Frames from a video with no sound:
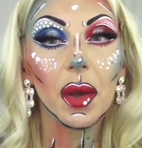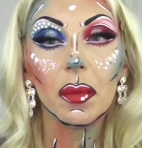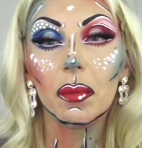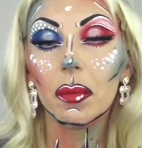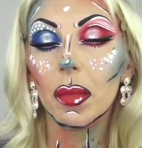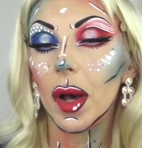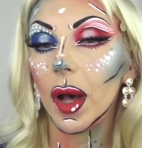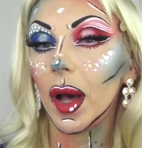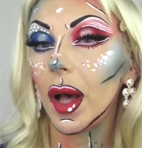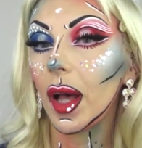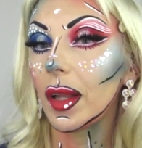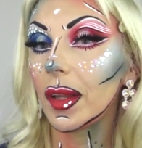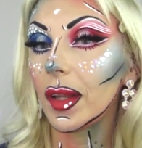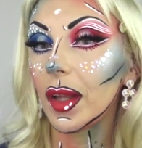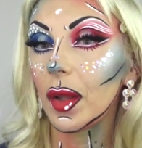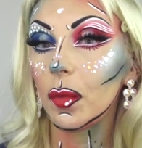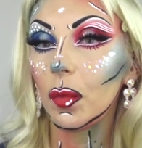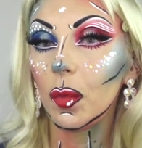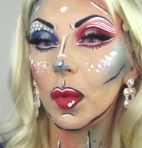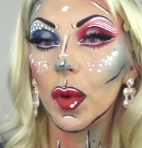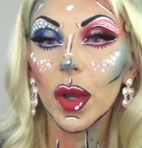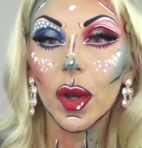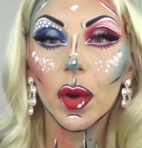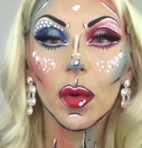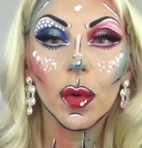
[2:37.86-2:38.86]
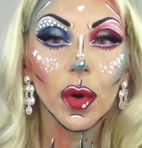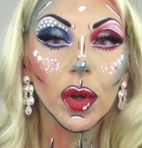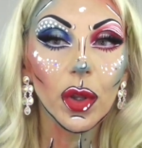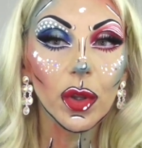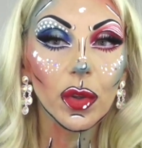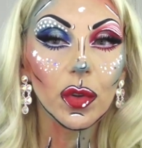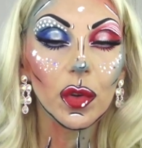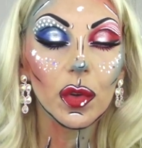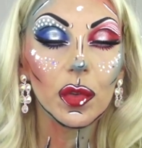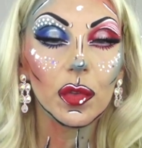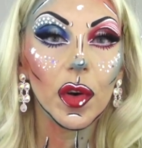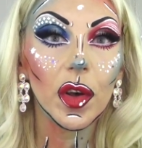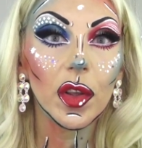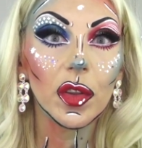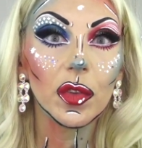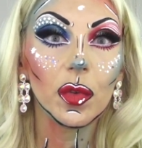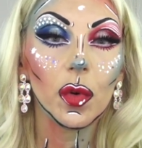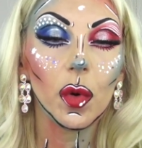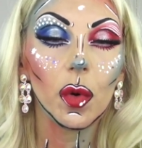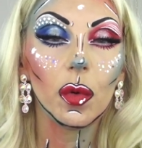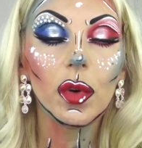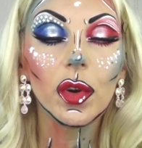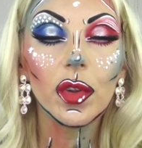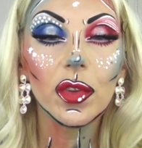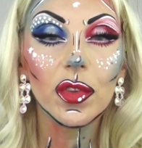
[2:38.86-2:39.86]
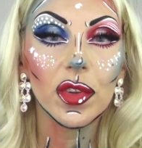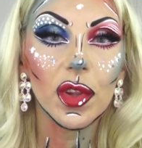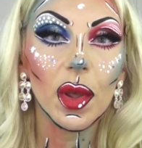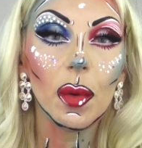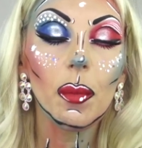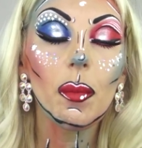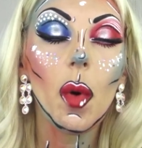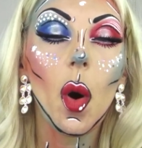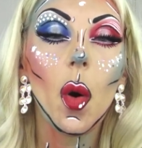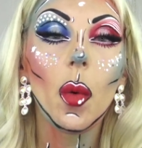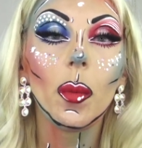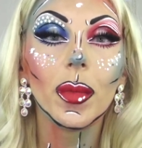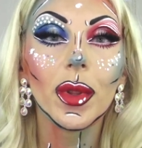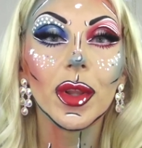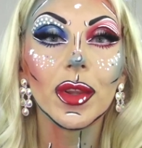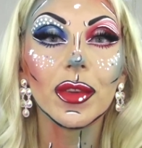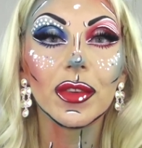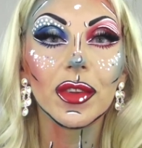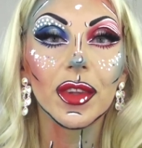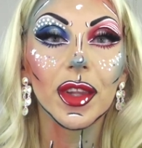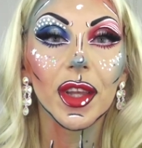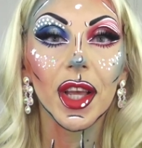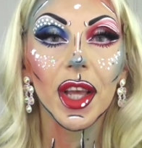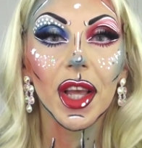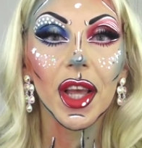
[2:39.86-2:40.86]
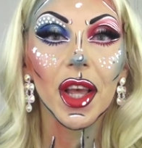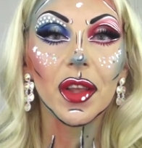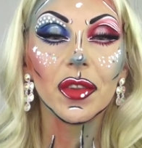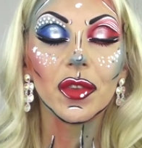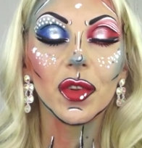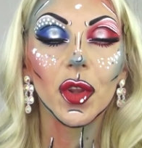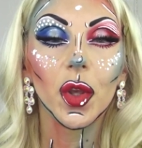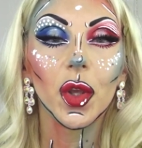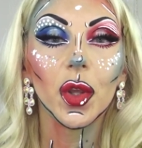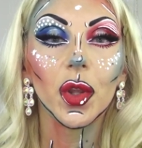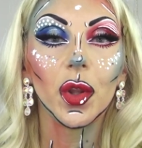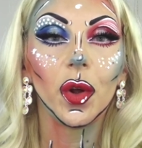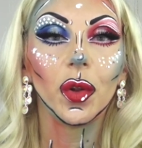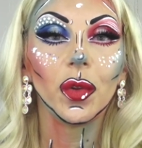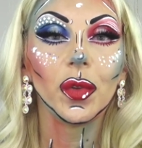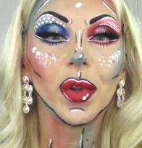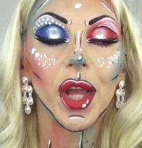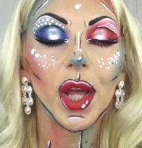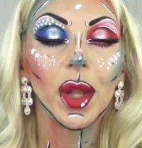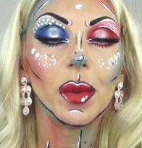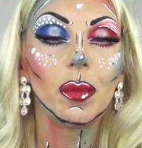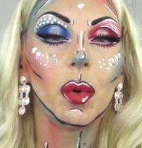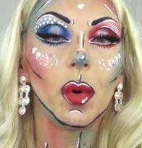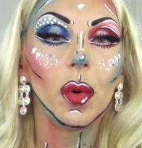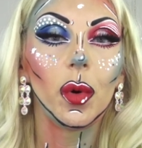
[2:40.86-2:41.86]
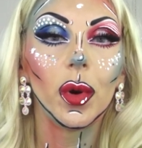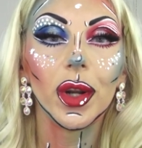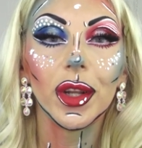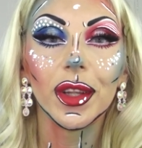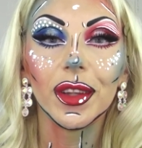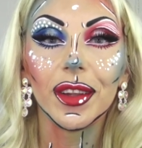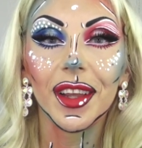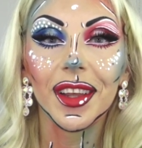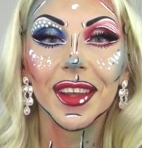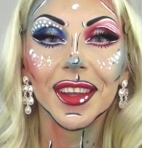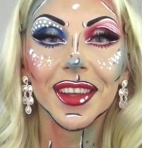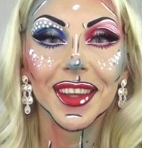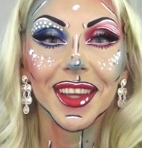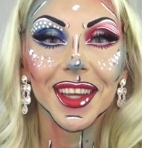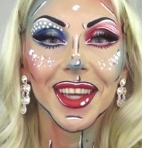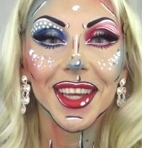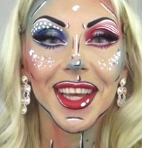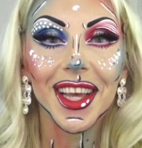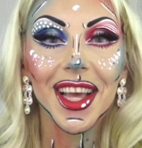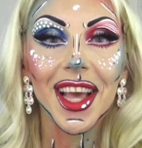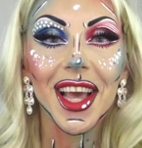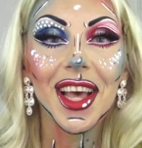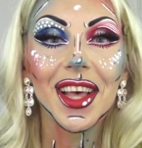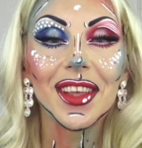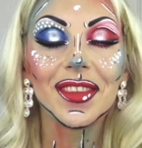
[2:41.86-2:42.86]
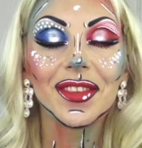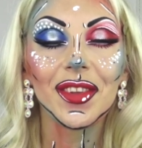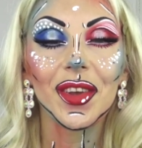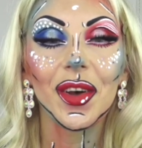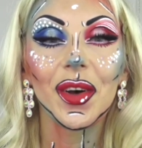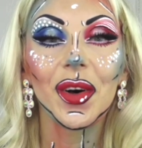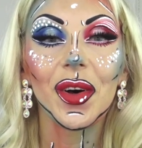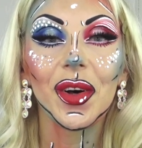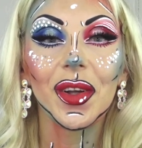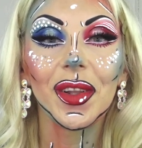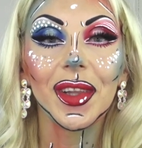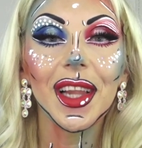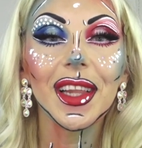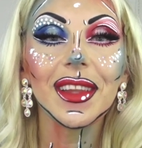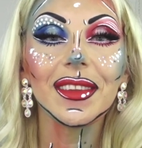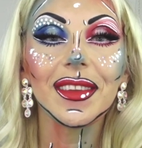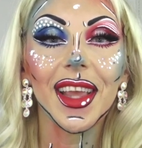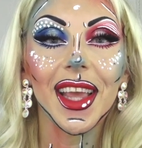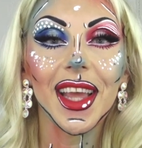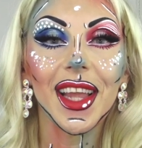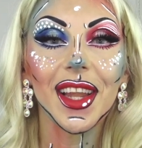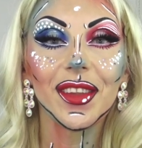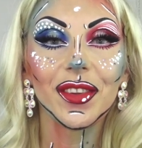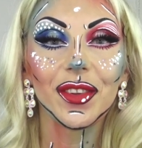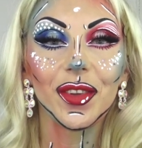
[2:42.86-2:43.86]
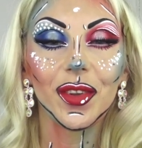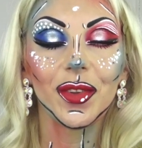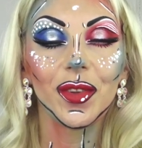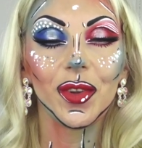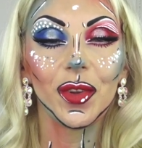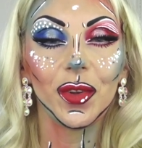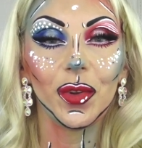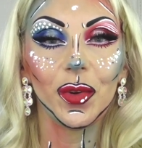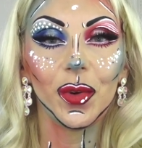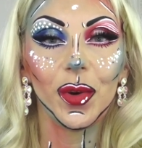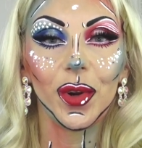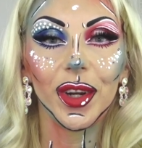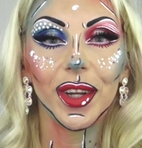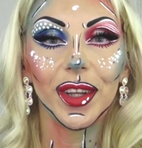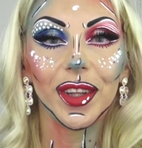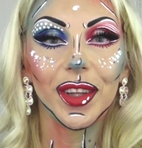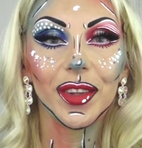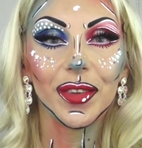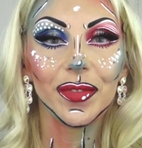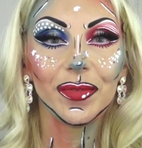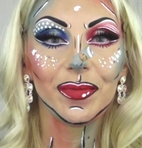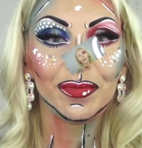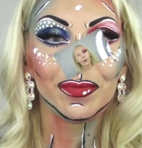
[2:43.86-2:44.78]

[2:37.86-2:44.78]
But we're going to fast forward some moments so you don't get bored. So let's get into tutorial.